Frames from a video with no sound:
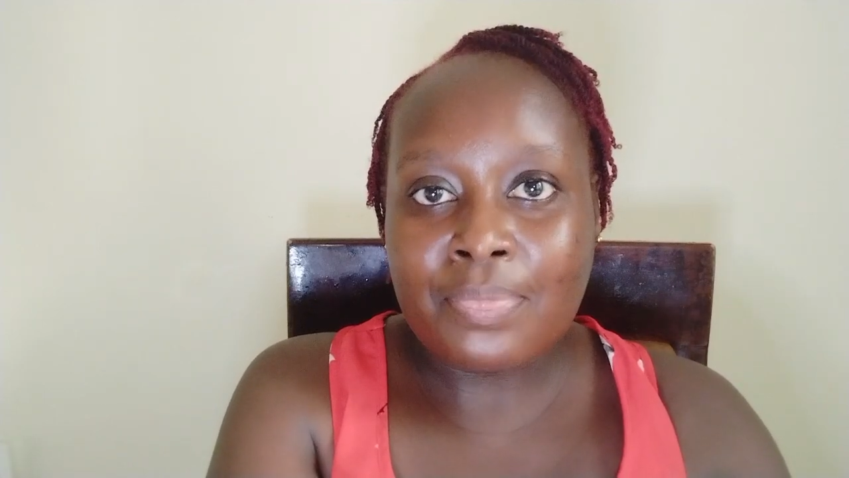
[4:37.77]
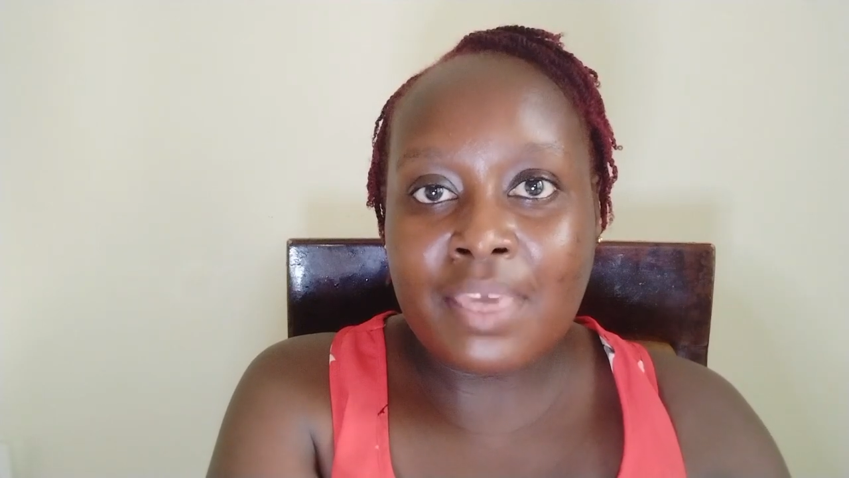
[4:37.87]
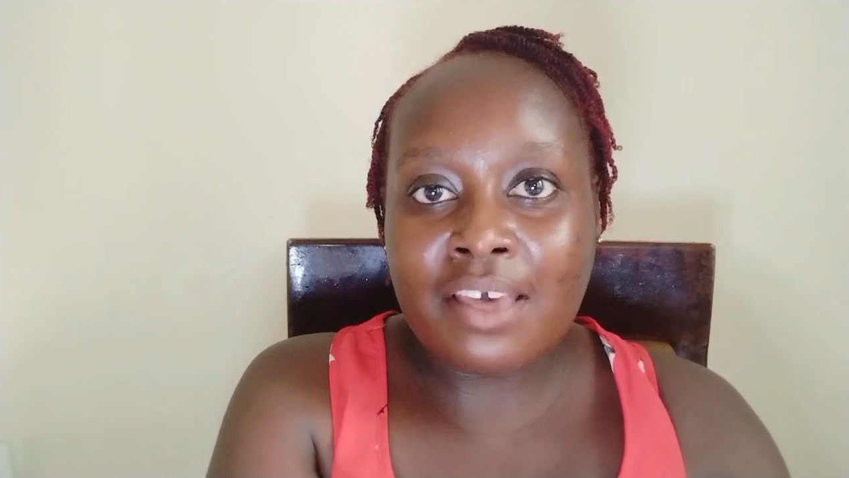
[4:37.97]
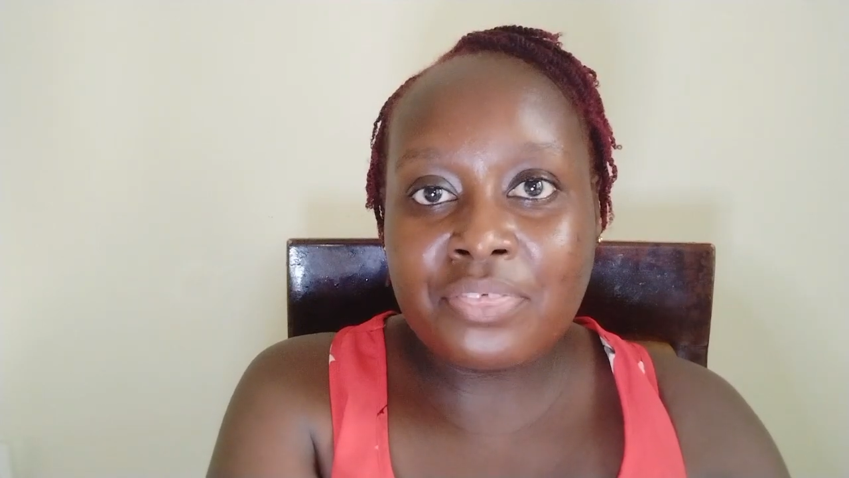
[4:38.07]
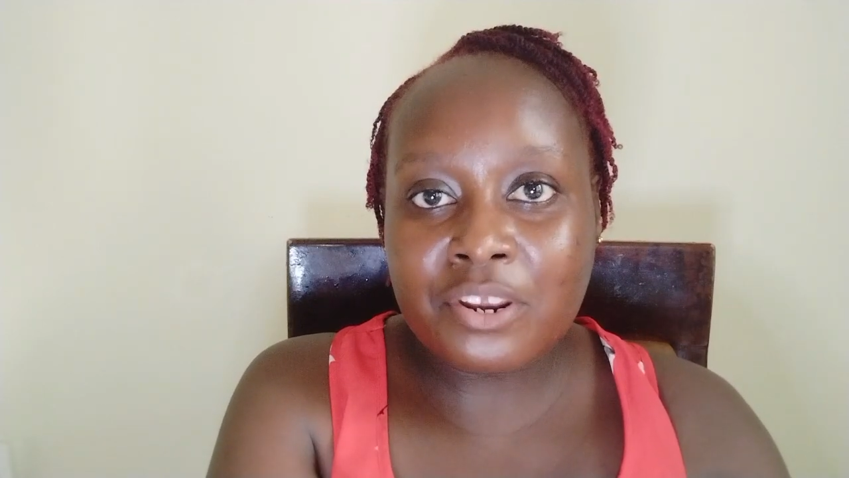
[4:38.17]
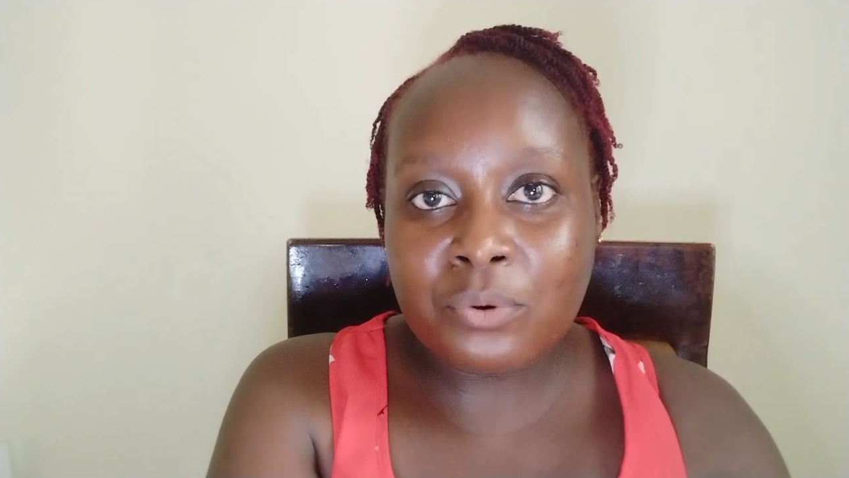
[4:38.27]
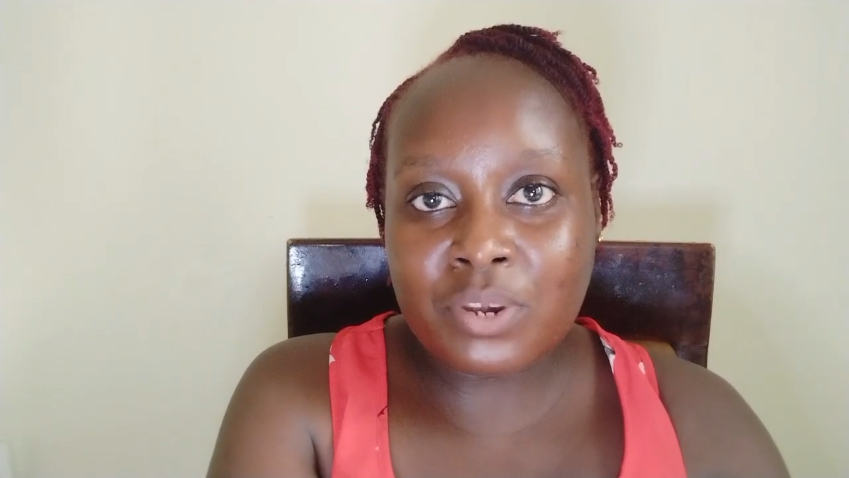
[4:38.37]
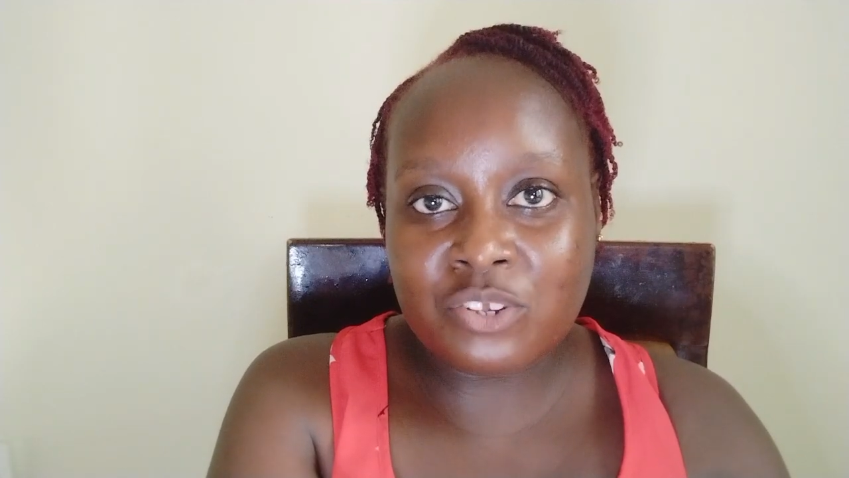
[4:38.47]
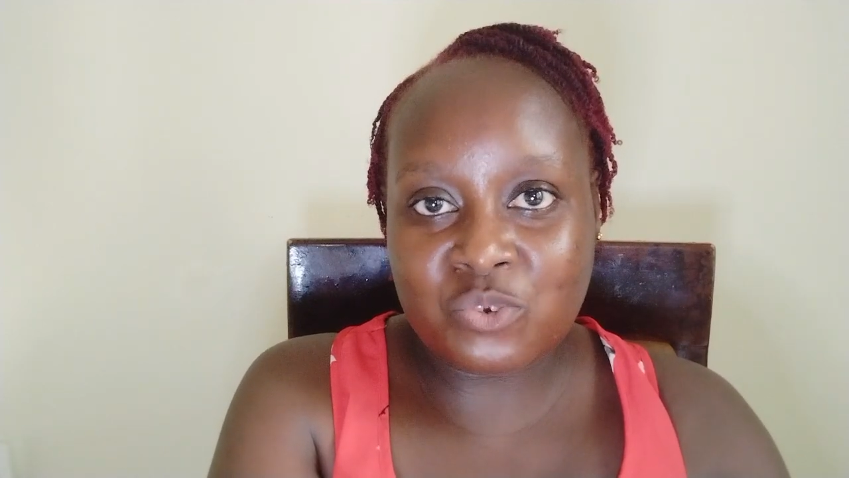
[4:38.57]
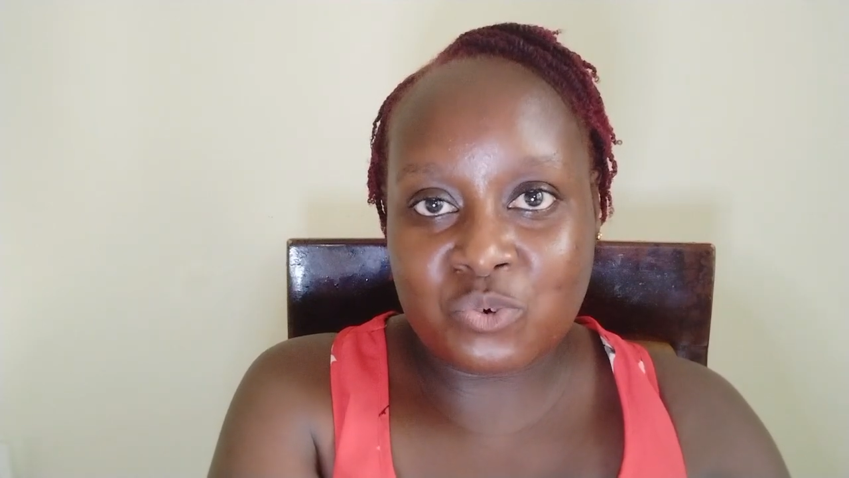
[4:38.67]
There are three
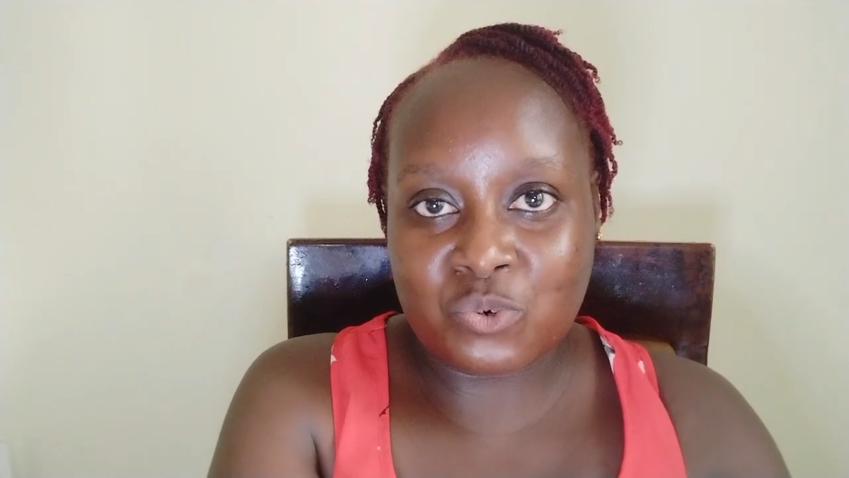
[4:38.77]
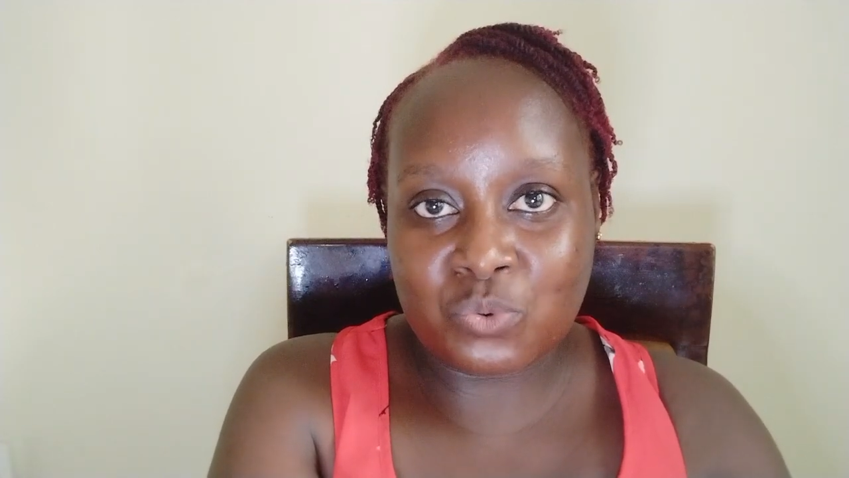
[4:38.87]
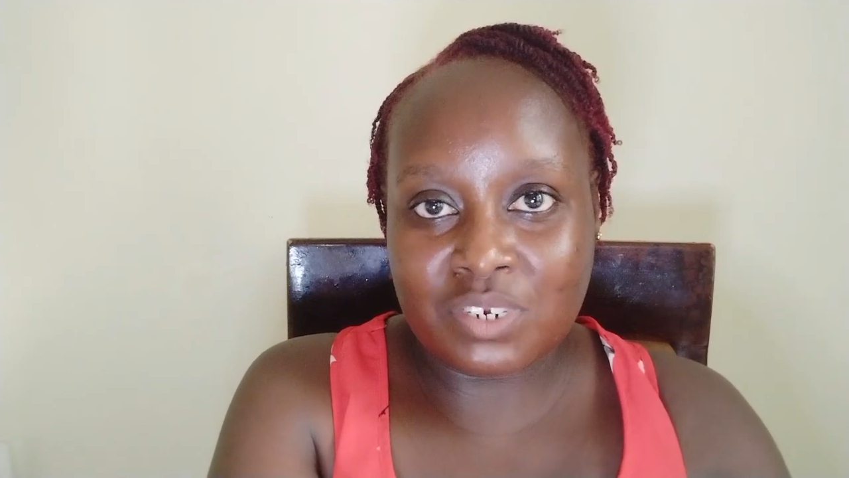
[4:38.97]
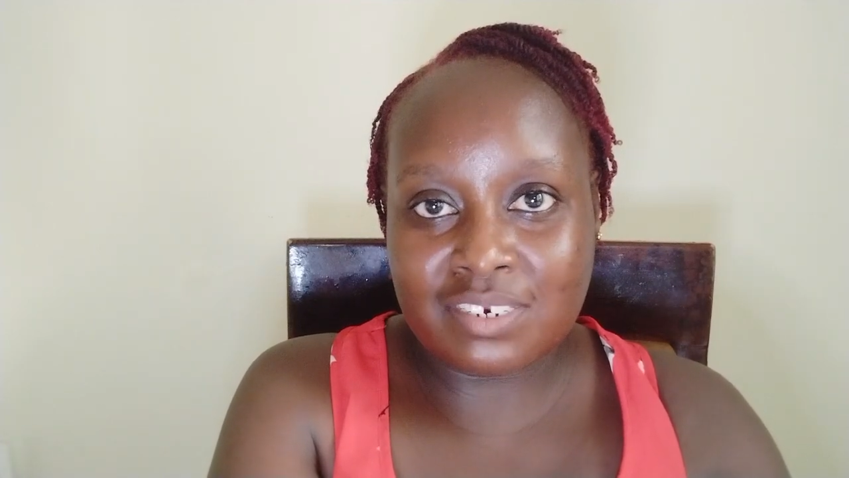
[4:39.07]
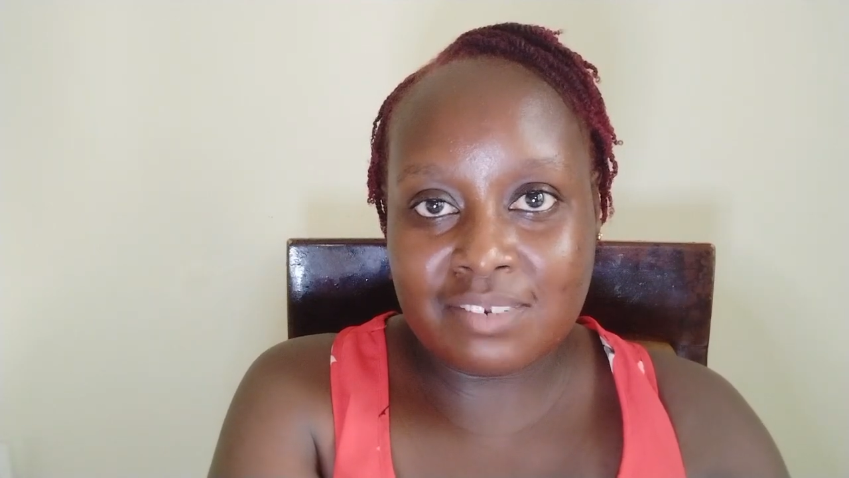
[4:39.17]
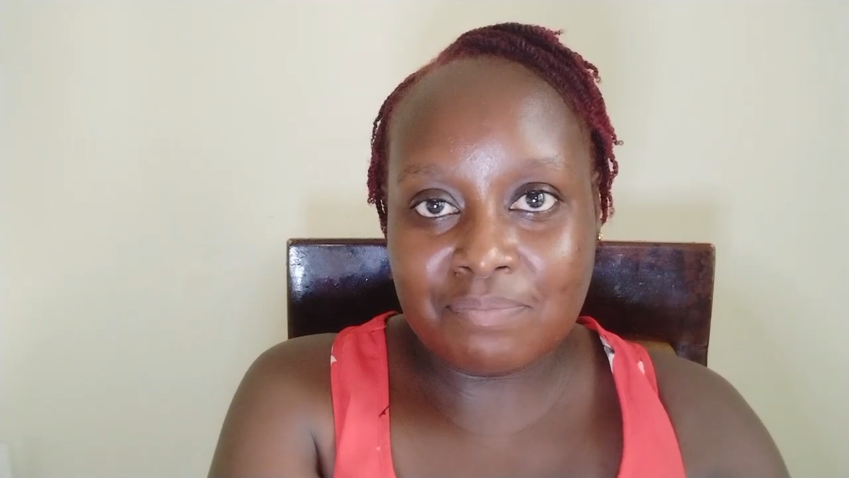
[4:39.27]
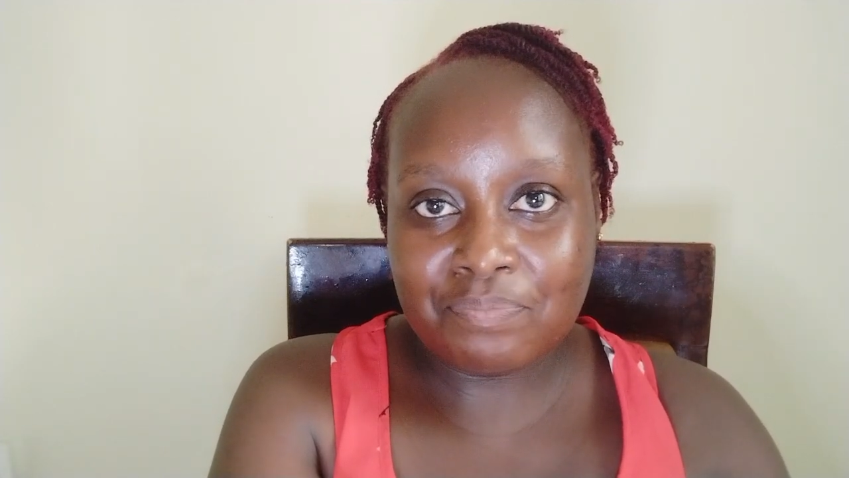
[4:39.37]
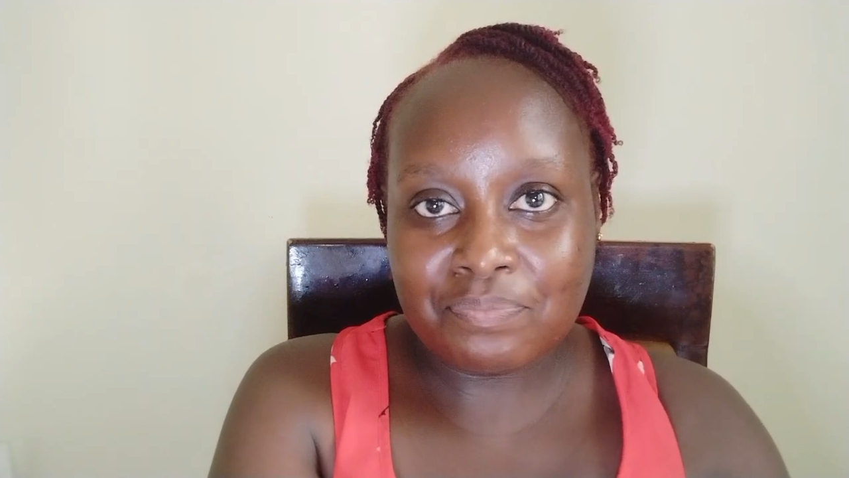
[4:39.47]
ways to do it.